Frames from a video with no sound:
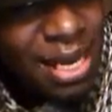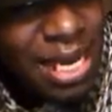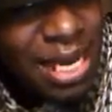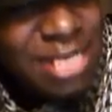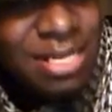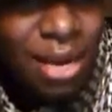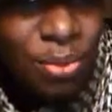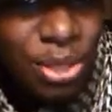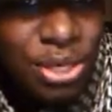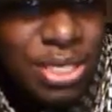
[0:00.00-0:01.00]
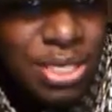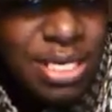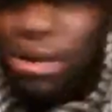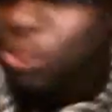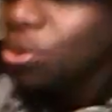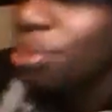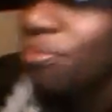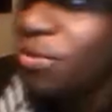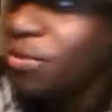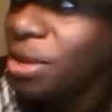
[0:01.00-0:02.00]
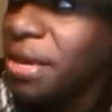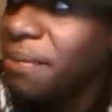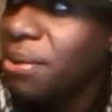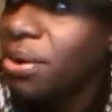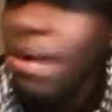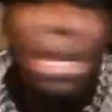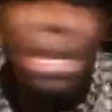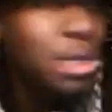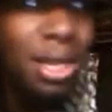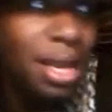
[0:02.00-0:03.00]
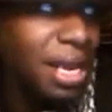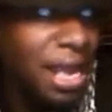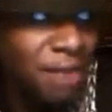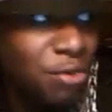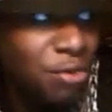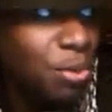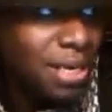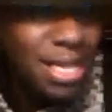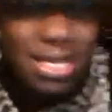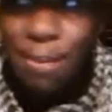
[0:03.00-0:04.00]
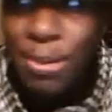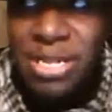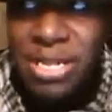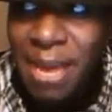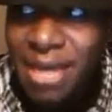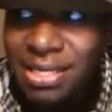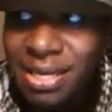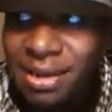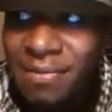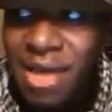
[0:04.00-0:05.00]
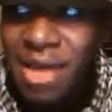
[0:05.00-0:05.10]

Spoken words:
It's like when you sit in a room full of people and you look at everyone that's a perspective,